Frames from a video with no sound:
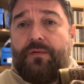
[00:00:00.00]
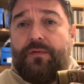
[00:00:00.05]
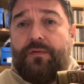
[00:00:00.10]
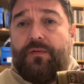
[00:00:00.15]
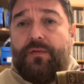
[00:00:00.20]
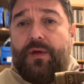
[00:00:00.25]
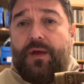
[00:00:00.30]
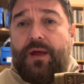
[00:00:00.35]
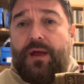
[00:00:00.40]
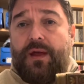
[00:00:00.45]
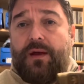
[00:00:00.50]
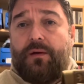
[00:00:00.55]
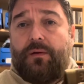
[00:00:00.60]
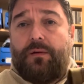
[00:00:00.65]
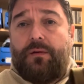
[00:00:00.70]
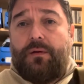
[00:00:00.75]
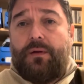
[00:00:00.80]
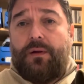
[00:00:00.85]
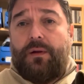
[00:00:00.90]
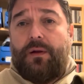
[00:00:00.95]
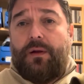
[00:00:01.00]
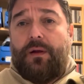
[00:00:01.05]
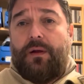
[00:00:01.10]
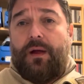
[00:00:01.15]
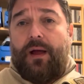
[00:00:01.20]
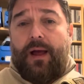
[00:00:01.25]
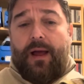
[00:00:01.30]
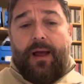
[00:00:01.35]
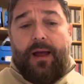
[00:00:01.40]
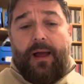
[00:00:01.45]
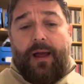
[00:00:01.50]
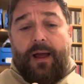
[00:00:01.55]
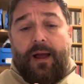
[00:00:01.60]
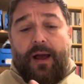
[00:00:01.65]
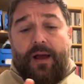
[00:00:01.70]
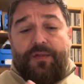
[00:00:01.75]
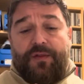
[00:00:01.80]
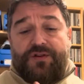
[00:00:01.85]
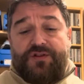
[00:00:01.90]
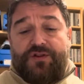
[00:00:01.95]
the heel
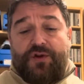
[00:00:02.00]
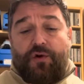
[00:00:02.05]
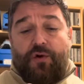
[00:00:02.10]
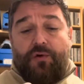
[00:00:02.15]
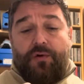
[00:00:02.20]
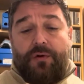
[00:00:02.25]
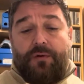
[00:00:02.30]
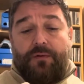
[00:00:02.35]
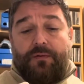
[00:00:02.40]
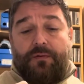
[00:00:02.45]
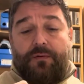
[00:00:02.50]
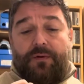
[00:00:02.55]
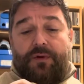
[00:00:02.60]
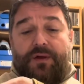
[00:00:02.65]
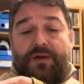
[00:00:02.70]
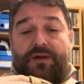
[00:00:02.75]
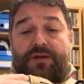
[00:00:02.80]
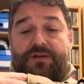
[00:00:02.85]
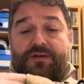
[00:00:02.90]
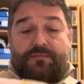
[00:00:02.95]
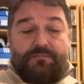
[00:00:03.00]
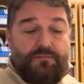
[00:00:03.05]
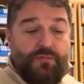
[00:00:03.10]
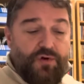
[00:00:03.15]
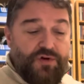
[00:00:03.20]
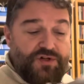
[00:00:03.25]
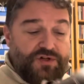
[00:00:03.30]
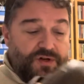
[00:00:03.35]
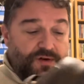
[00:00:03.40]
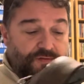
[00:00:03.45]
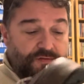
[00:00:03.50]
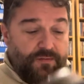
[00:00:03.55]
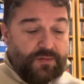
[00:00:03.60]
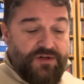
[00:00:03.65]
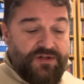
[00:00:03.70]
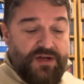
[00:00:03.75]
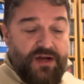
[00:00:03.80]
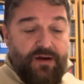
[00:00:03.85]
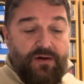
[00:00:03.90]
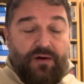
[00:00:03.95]
and the tongue is a much different
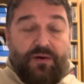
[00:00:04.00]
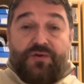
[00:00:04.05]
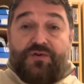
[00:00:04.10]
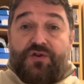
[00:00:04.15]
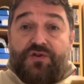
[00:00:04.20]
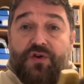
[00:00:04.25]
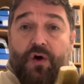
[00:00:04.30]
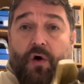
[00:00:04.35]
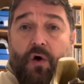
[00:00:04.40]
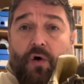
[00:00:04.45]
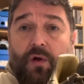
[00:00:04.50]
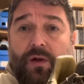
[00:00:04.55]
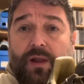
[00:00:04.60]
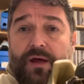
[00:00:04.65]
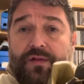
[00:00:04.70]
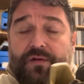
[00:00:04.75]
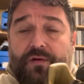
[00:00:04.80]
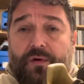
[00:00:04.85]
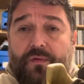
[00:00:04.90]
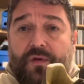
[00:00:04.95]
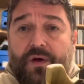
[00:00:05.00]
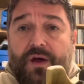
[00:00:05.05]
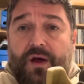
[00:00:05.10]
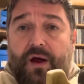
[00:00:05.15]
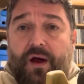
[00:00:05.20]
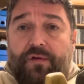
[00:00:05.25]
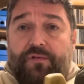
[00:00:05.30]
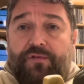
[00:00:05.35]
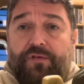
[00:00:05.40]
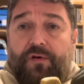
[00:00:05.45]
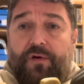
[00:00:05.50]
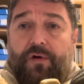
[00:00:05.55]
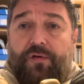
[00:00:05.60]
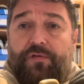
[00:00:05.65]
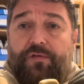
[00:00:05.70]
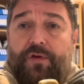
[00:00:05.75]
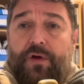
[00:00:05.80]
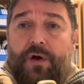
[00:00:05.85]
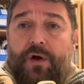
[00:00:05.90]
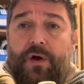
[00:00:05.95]
material. It's just all leather on the
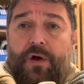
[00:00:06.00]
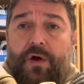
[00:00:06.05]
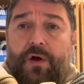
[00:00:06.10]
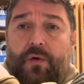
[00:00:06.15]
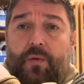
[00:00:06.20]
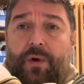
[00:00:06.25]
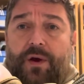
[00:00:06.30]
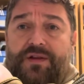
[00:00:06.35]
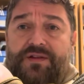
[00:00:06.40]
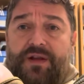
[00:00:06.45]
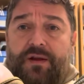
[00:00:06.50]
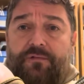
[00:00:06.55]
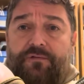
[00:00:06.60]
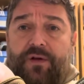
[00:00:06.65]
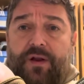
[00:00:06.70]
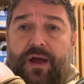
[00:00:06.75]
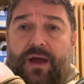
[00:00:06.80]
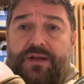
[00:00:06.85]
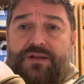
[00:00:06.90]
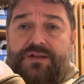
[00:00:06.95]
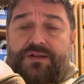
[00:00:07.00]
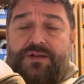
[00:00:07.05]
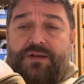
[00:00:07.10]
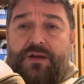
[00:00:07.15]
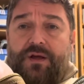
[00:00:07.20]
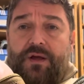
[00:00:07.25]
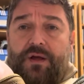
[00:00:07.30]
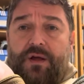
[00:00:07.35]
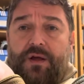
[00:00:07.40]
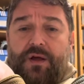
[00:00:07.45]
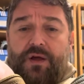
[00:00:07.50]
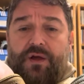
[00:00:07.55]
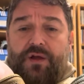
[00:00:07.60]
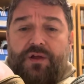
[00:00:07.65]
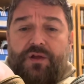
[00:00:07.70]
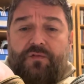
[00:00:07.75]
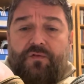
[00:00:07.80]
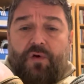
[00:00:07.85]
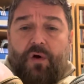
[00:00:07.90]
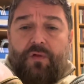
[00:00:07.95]
Carnforth, whereas the Iveness,
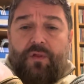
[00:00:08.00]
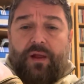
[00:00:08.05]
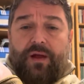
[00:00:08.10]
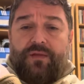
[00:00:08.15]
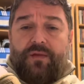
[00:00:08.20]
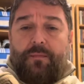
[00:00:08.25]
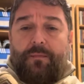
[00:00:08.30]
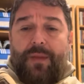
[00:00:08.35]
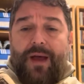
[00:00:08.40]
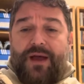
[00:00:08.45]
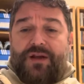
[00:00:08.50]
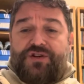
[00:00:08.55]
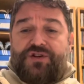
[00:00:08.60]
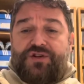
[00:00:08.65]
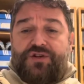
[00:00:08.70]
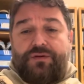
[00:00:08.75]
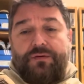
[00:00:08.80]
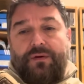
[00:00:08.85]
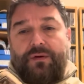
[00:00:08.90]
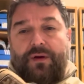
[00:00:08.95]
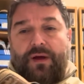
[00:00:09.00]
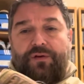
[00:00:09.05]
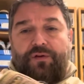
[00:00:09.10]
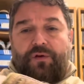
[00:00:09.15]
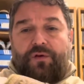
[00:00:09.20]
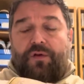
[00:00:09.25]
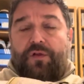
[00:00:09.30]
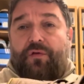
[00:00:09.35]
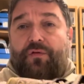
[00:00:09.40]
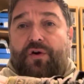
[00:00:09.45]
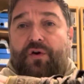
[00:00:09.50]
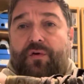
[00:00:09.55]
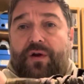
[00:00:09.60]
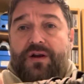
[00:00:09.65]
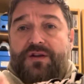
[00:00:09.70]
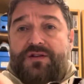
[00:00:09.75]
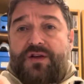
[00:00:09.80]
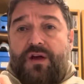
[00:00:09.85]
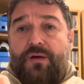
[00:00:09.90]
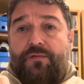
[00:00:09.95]
you've got like the mesh, I don't know the
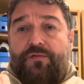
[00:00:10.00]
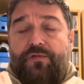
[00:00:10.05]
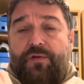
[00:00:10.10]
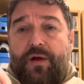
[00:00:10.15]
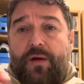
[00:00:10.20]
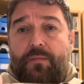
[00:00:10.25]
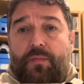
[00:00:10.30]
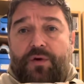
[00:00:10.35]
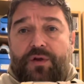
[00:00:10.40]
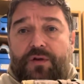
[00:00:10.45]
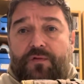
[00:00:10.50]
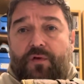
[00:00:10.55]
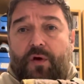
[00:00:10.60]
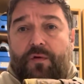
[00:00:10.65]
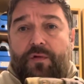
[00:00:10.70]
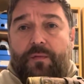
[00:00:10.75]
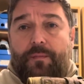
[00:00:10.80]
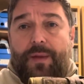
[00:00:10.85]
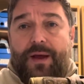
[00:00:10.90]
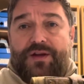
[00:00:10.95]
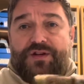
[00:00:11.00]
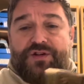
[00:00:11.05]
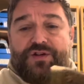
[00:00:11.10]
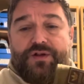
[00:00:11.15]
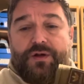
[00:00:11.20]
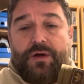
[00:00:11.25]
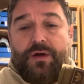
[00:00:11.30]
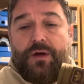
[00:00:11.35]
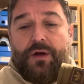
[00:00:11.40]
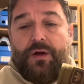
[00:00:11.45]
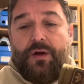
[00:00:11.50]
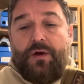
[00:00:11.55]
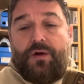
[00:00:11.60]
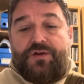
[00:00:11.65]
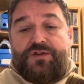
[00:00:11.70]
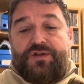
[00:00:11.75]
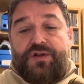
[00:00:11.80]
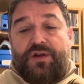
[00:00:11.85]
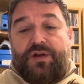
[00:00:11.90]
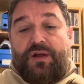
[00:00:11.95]
correct term for it, but you've got the mesh,
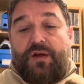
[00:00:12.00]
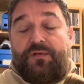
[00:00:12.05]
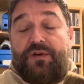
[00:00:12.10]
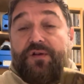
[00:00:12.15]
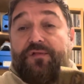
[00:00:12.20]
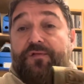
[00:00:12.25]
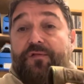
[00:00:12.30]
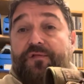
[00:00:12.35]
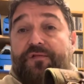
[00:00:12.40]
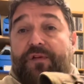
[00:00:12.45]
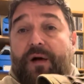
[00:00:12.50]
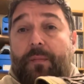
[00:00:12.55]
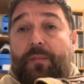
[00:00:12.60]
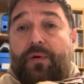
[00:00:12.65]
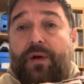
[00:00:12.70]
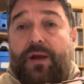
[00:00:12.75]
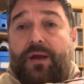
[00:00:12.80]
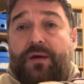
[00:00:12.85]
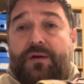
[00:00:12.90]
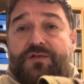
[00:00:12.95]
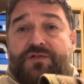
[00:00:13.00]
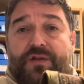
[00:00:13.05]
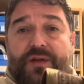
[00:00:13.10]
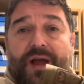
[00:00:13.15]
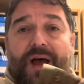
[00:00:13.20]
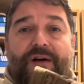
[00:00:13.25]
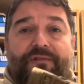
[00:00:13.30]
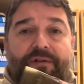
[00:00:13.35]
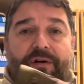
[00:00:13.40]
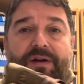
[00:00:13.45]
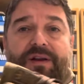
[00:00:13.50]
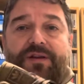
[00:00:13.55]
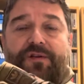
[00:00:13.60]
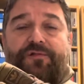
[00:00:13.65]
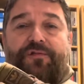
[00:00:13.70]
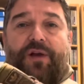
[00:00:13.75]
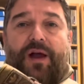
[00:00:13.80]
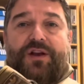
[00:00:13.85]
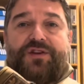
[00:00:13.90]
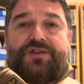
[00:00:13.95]
certainly a different fabric. So they are very
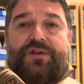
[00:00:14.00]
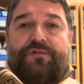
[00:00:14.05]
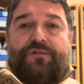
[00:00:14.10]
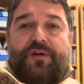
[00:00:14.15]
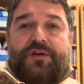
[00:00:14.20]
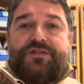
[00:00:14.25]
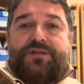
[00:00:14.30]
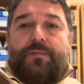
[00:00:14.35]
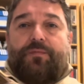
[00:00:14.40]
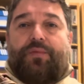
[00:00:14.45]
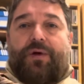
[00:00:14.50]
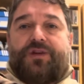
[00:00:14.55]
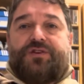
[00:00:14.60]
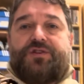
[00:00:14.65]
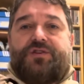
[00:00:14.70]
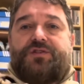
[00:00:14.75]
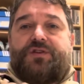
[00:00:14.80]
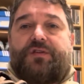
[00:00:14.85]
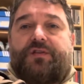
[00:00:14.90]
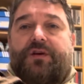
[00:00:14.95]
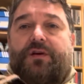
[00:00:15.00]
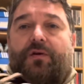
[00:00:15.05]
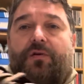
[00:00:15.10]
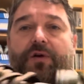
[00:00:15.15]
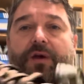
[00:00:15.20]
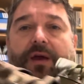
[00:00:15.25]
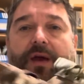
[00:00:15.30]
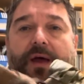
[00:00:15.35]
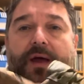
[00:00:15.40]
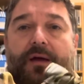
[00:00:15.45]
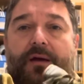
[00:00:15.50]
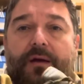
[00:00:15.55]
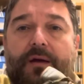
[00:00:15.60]
different actually. First impressions you think, okay,